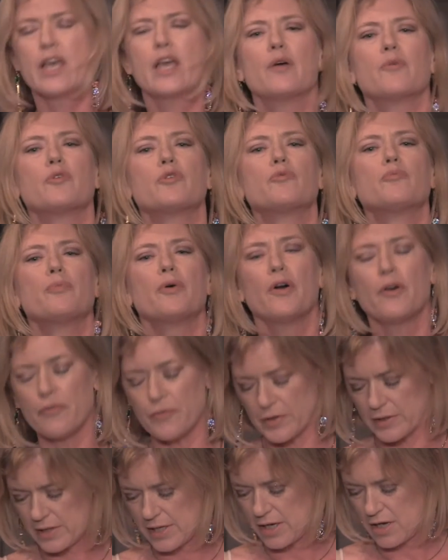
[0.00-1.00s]
It was
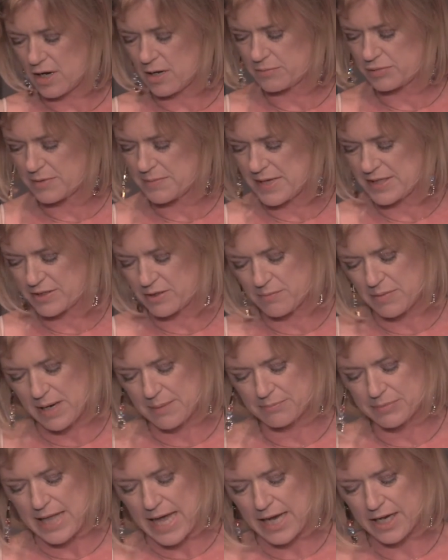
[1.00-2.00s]
perfectly complemented
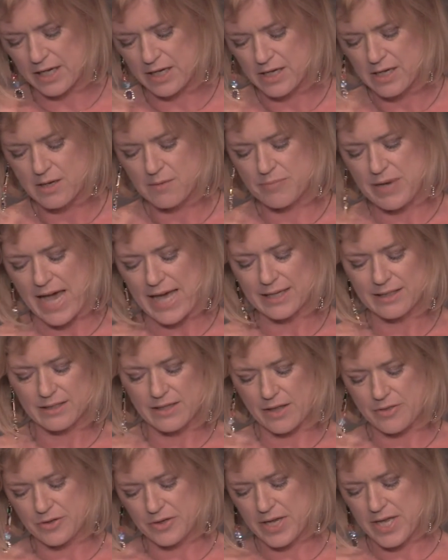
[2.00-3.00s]
by black patent
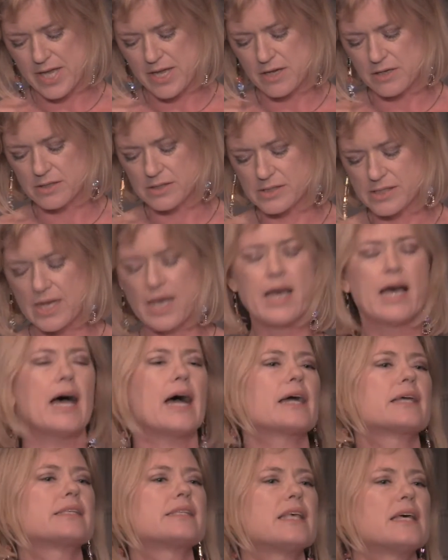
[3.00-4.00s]
leather heels,
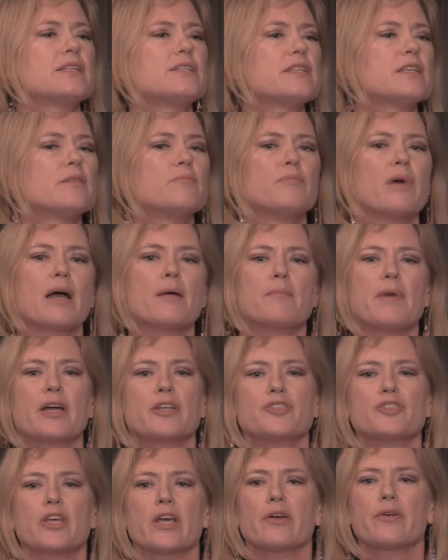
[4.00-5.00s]
accented by
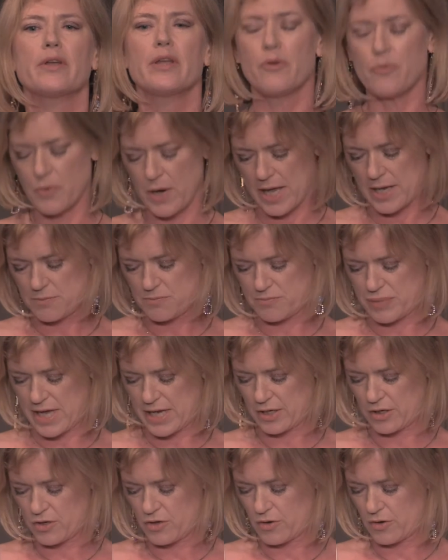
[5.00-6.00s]
my cherry red
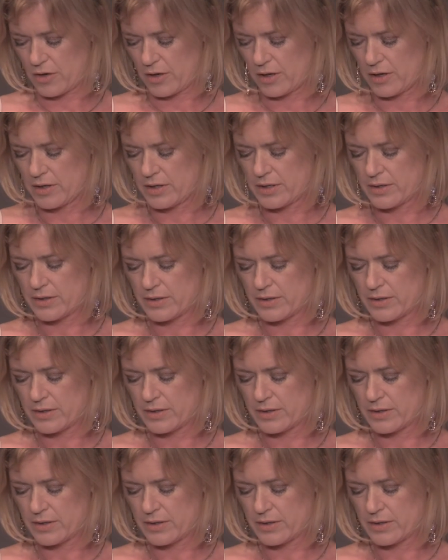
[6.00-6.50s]
pedicure.